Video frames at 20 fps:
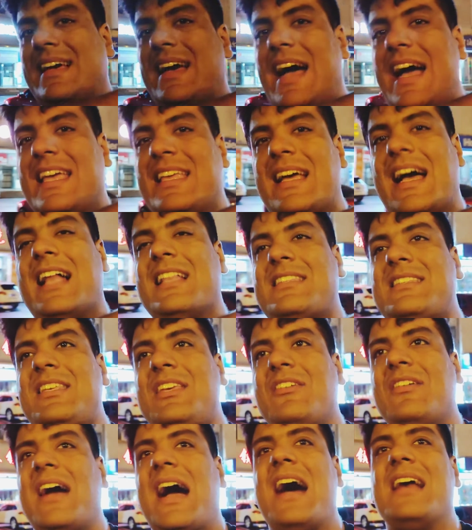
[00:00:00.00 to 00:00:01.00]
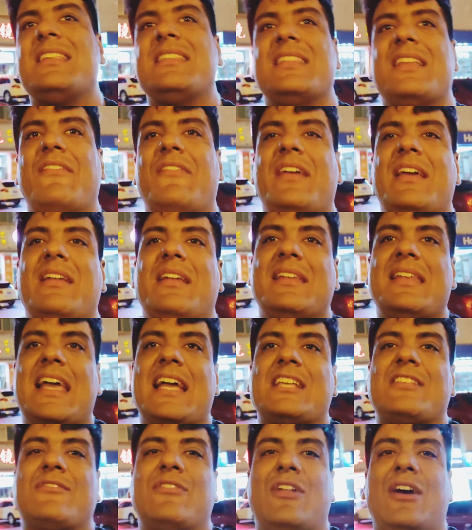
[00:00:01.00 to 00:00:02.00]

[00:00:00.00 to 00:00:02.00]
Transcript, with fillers: I, I'll see you guys in the next